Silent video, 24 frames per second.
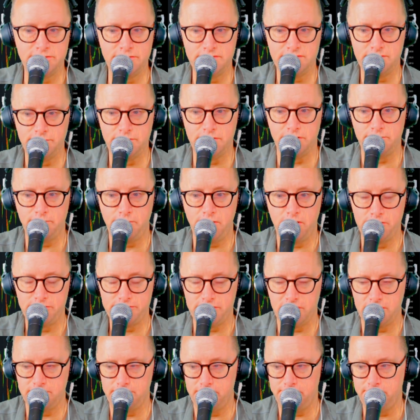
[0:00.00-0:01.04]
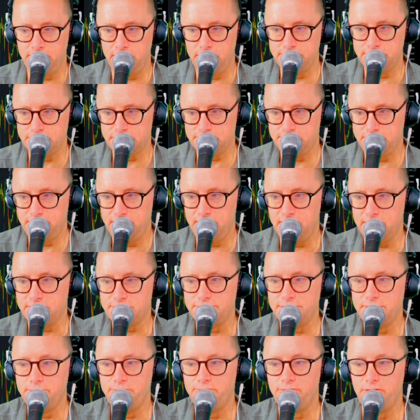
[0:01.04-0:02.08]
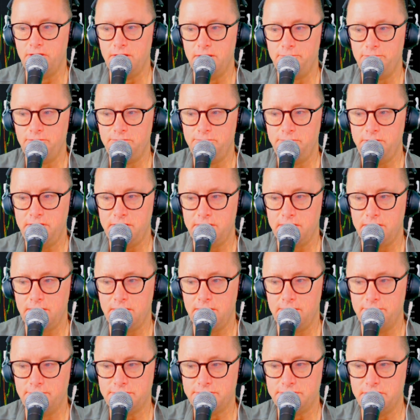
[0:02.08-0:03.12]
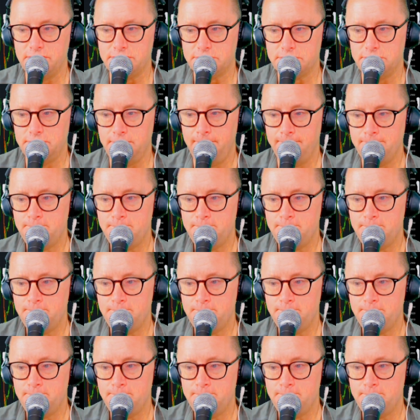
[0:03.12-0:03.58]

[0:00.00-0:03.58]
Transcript: Usually we don't talk about politics, but he actually brought up with me in a conversation